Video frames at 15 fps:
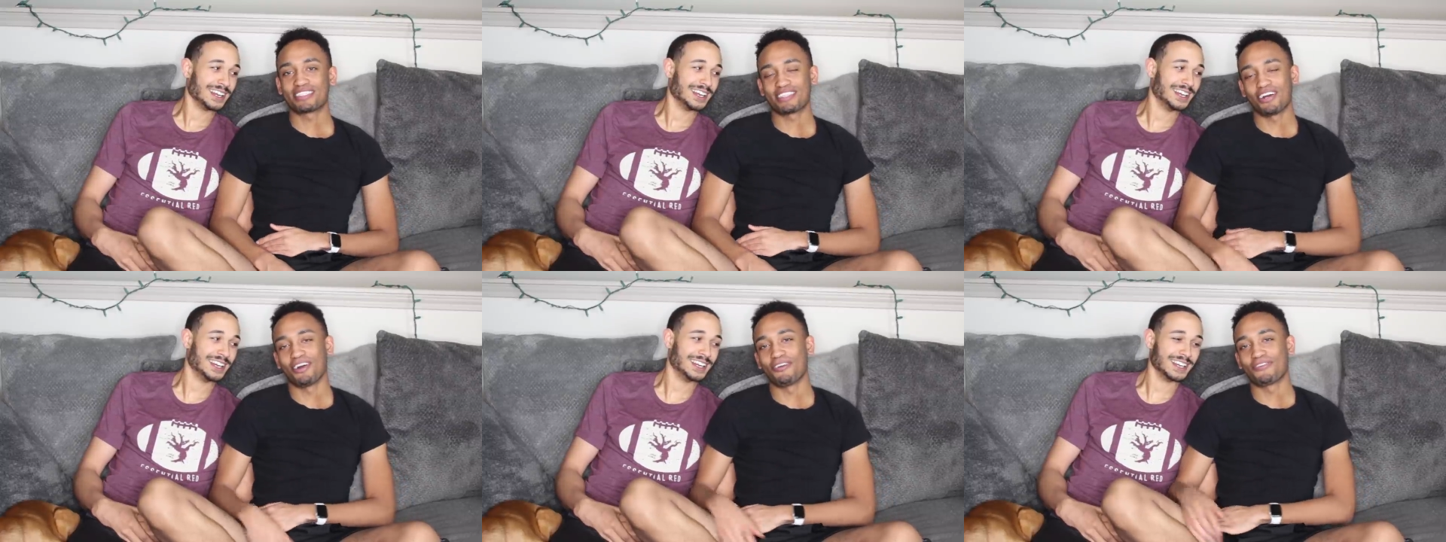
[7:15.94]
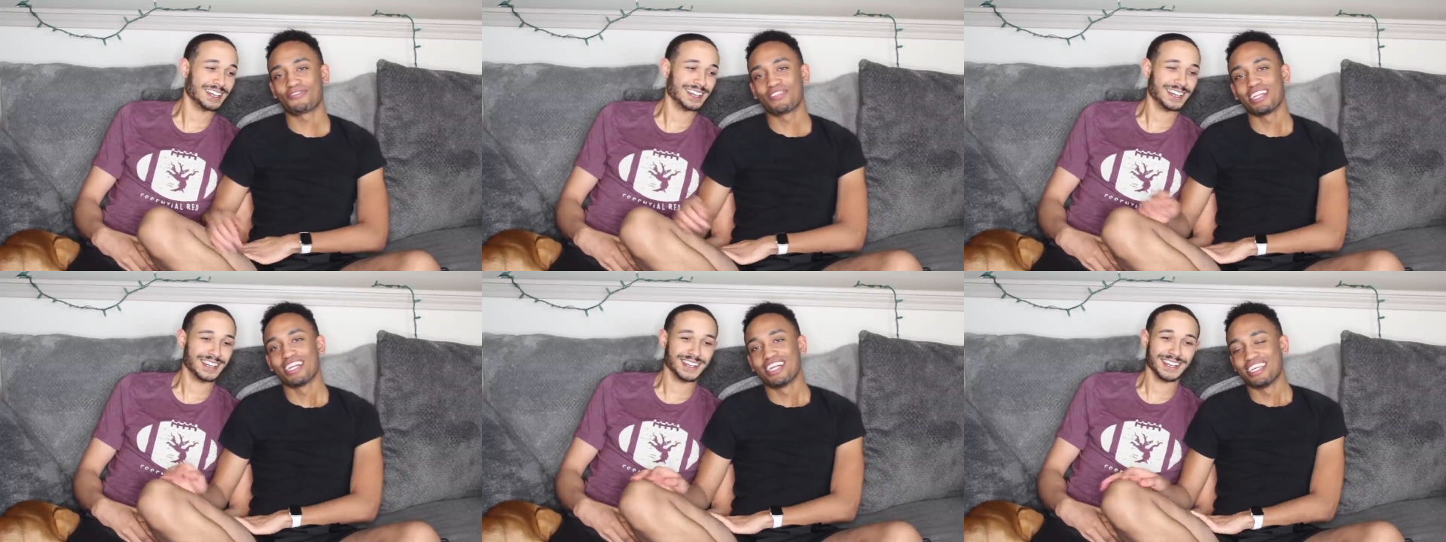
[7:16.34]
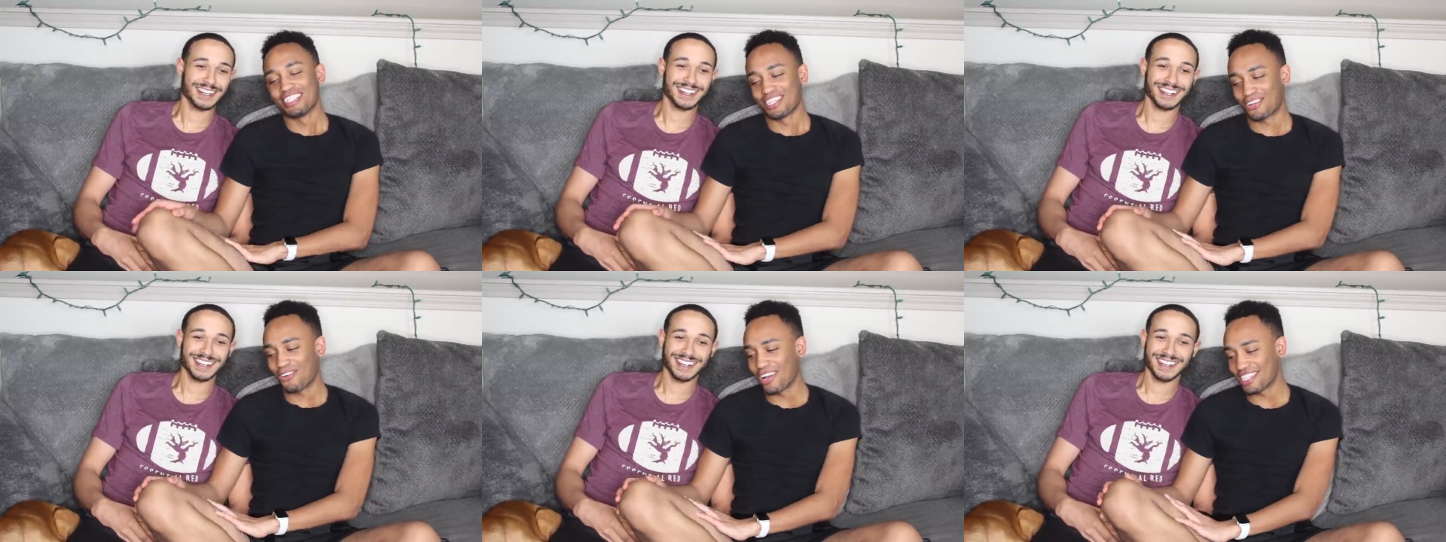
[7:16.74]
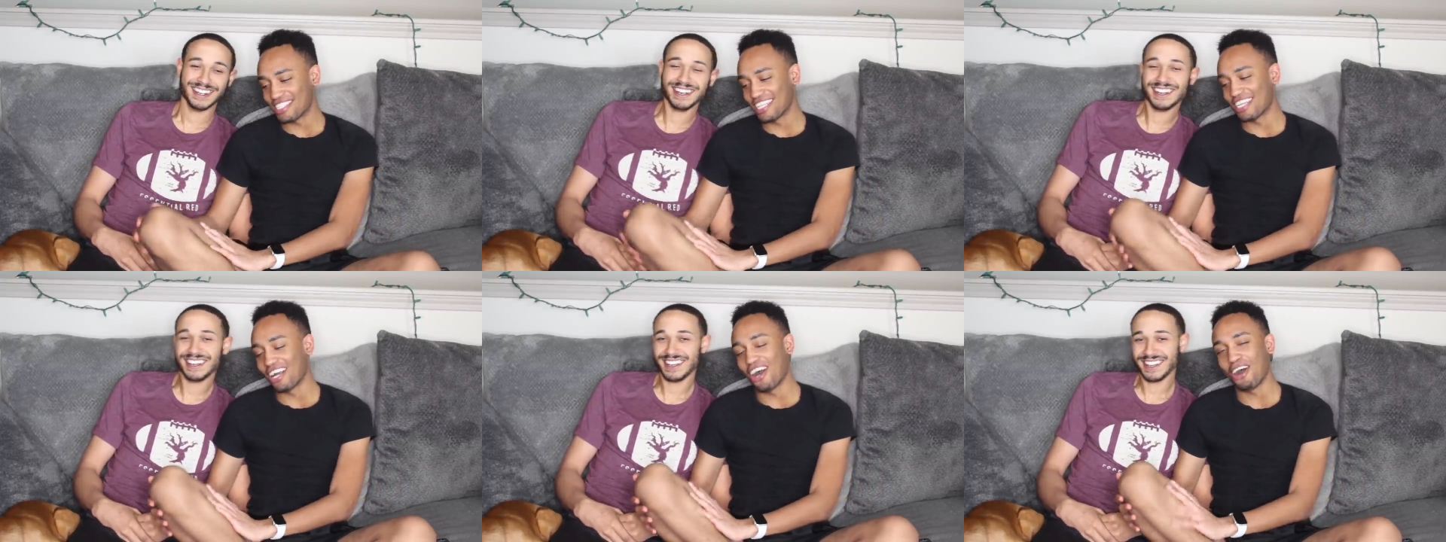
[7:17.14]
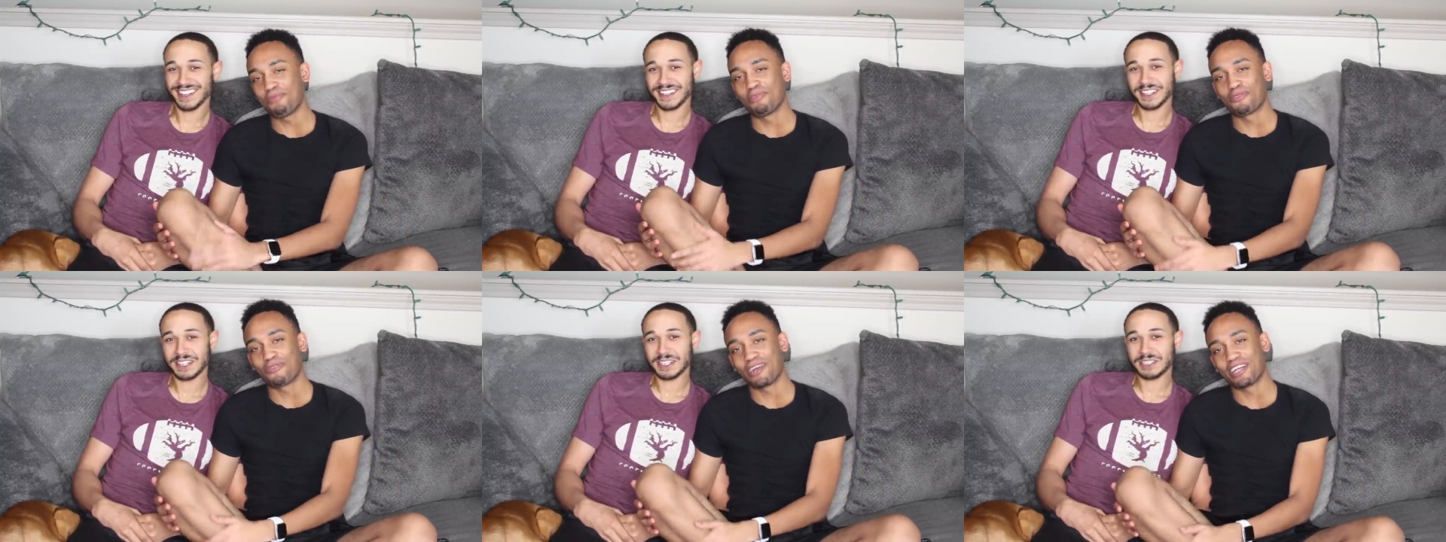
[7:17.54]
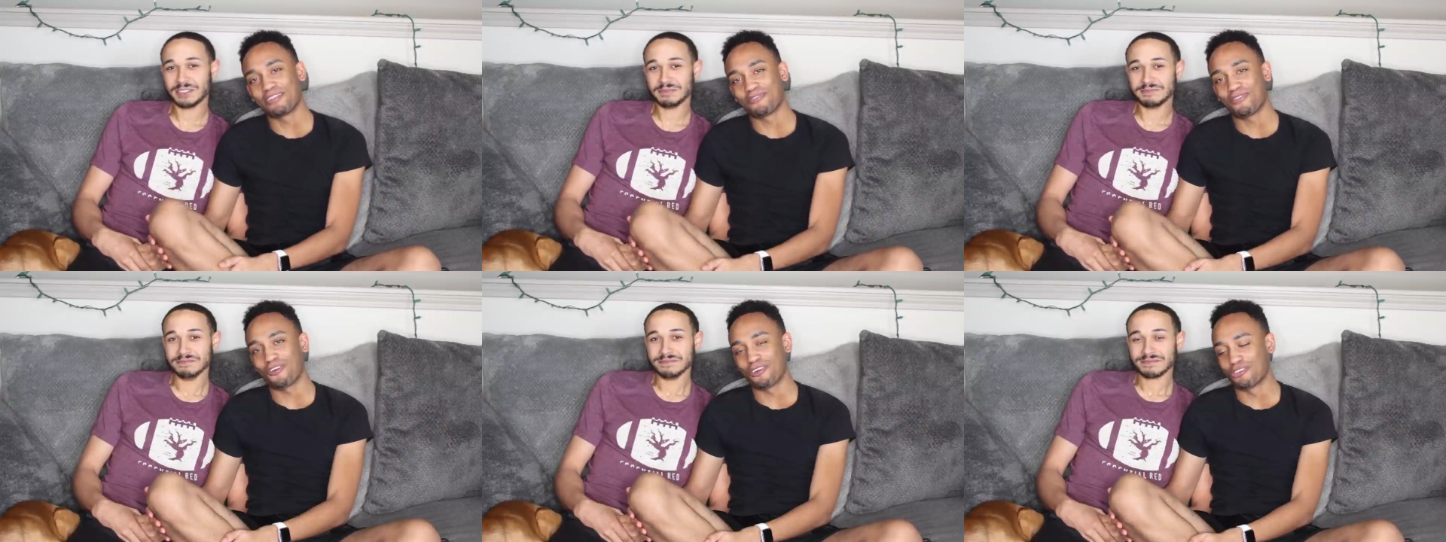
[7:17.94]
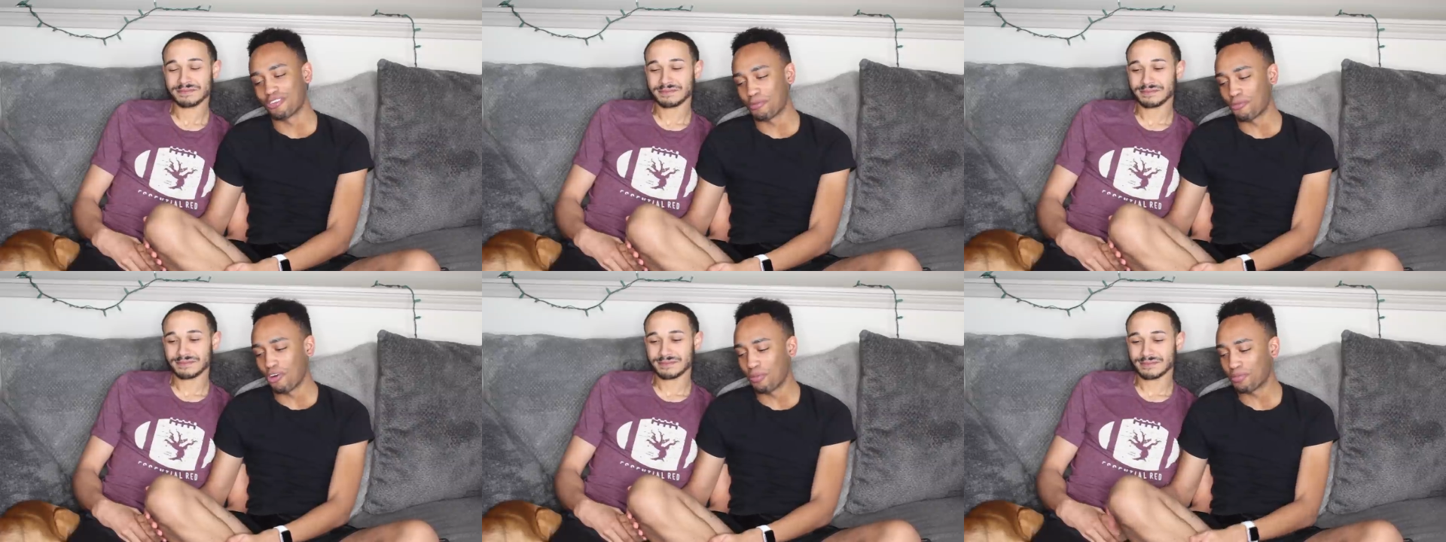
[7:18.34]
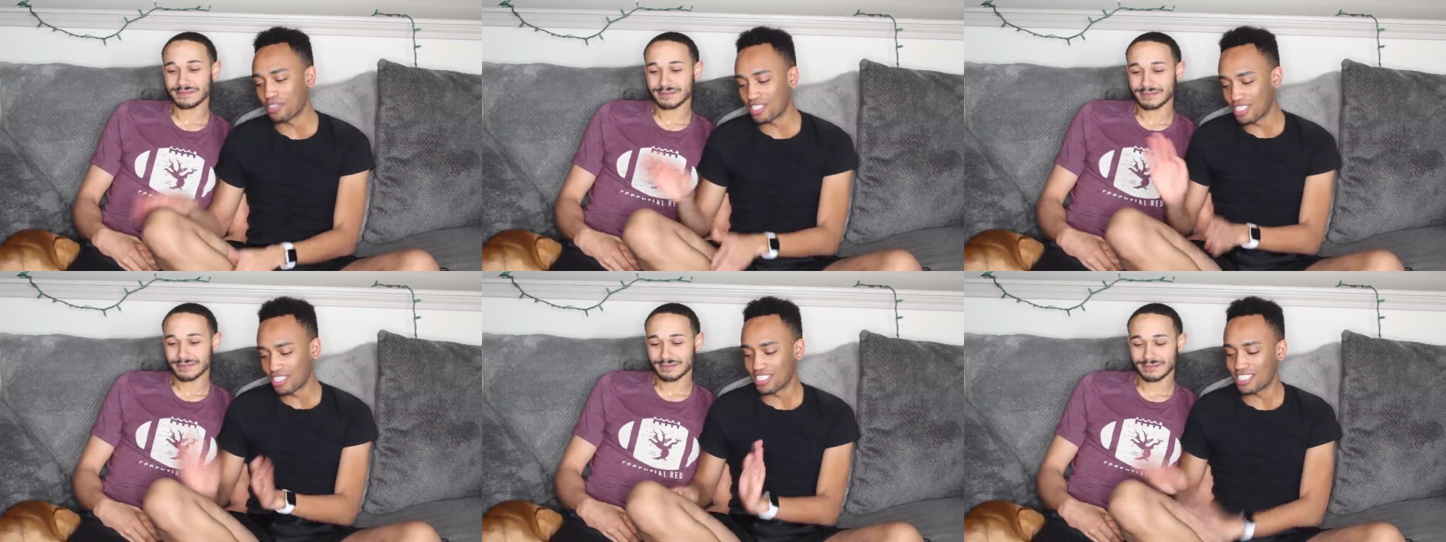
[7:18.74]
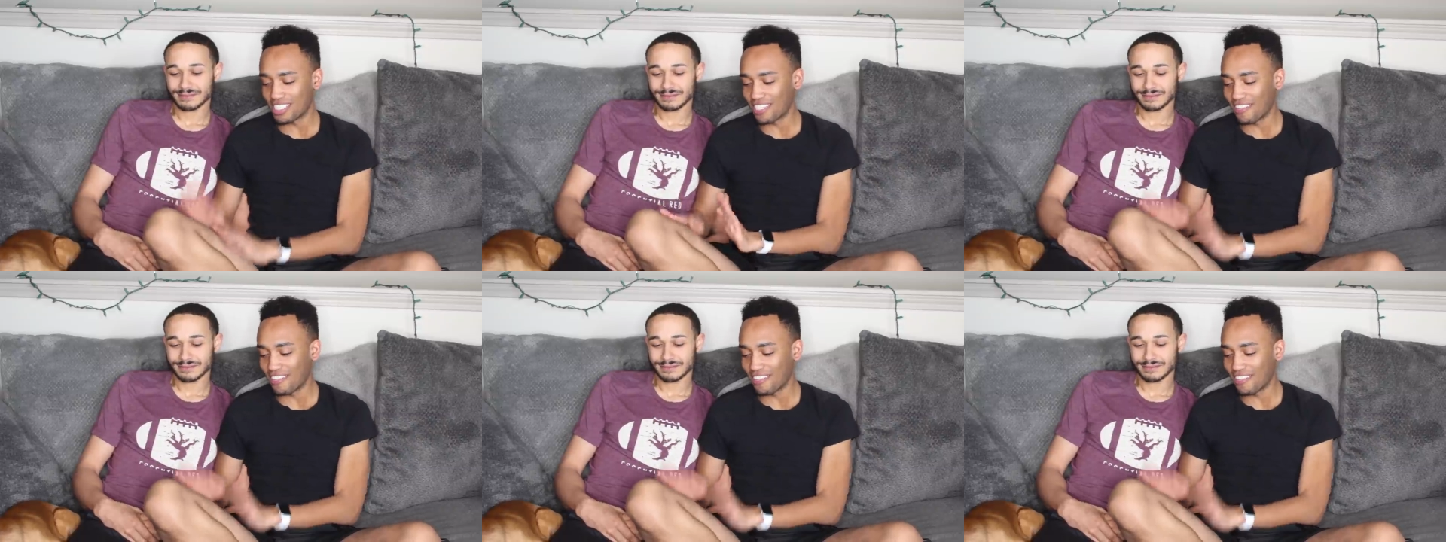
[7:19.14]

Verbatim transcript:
Speaker 1: So, the question that y'all been waiting for. Drum roll, please.